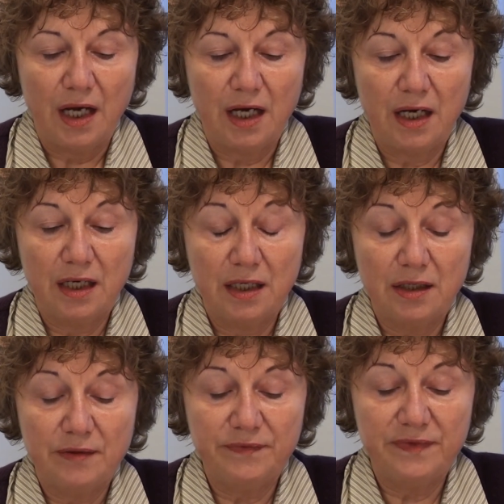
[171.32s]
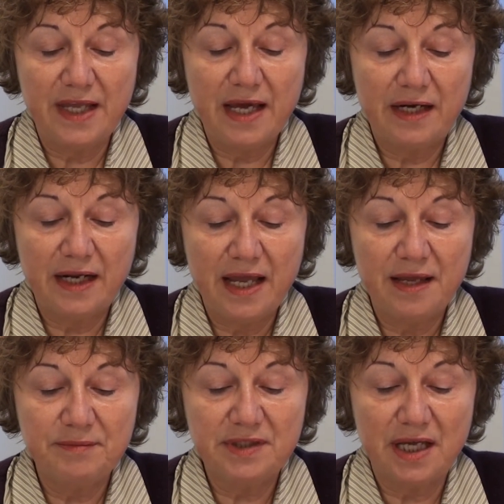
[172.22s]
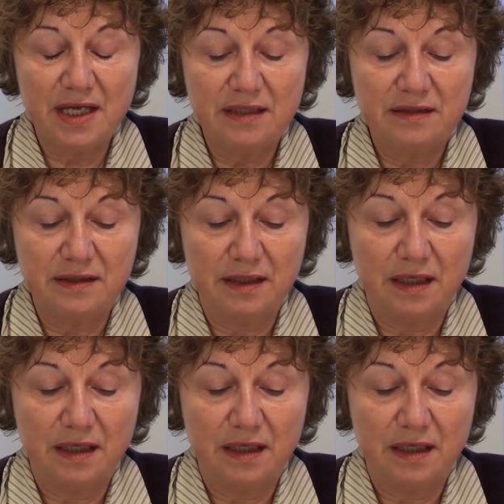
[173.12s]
They are aimed at